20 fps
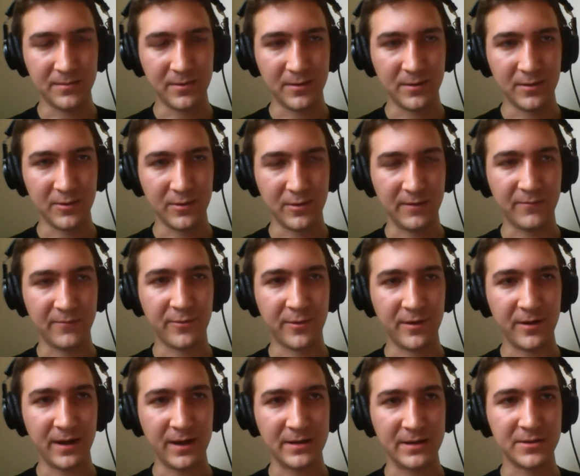looking for
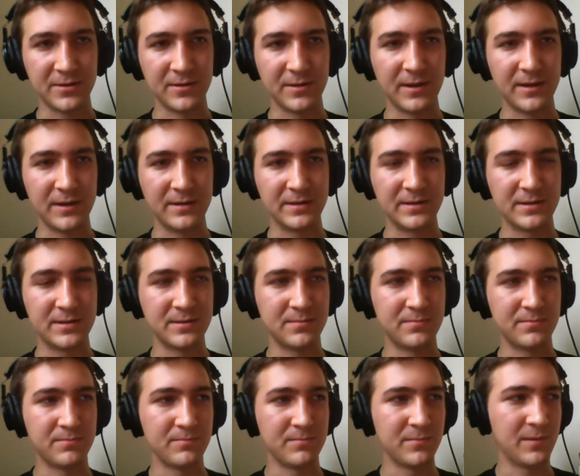an action that is
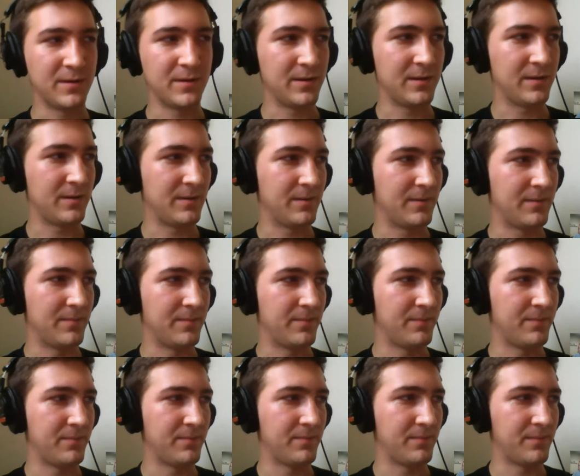I
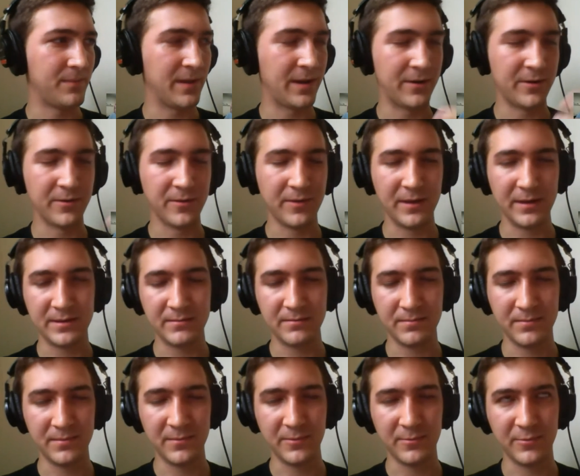don't know, that
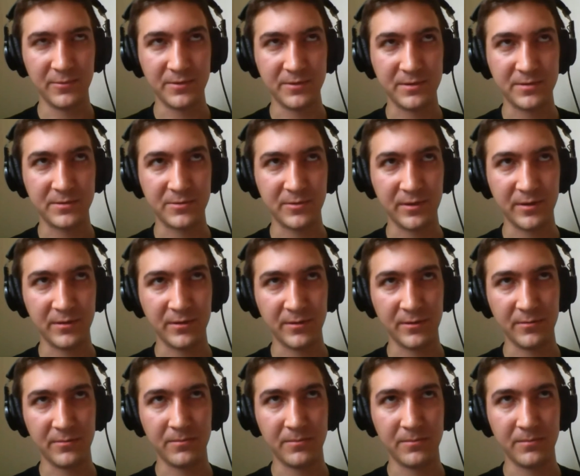was
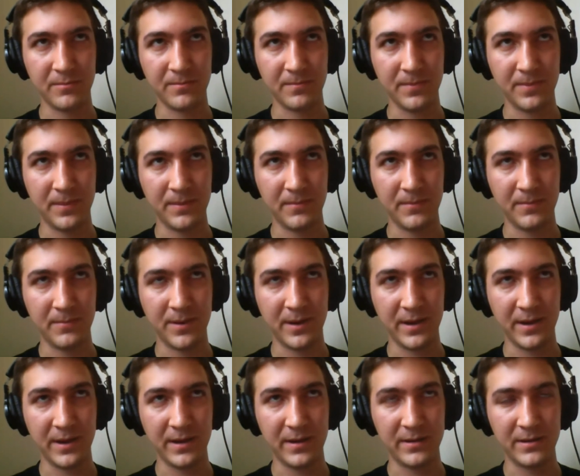triggered by
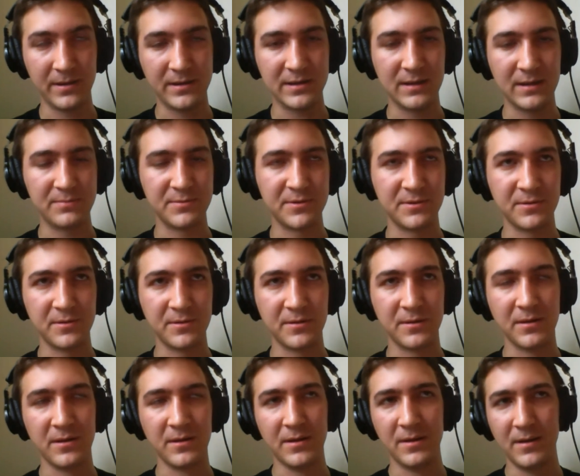an exception,
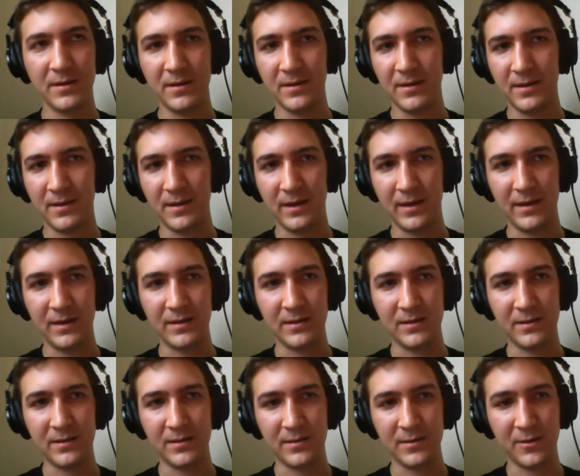
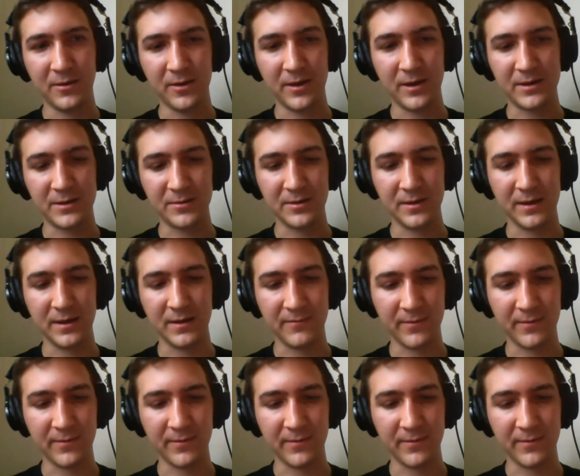and you had to dig